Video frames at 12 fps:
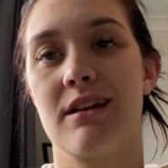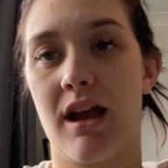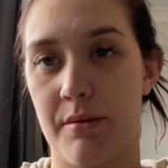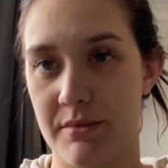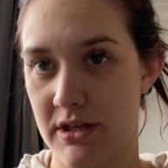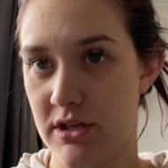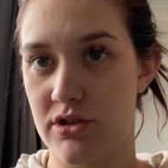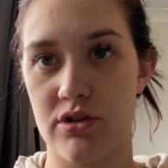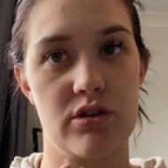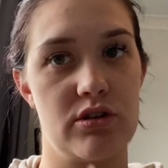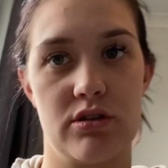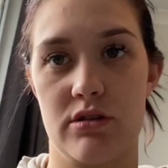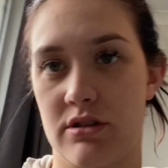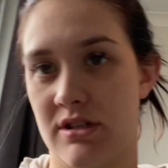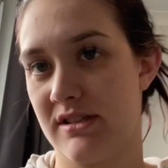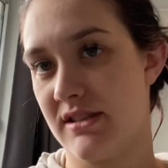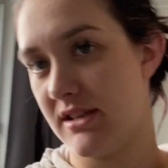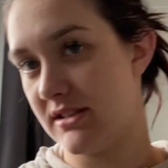I'm gonna do
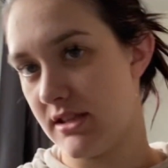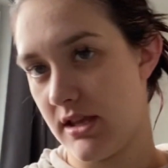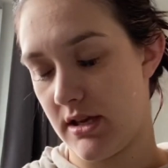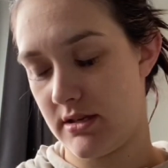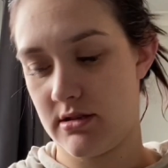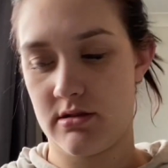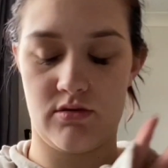just this and this,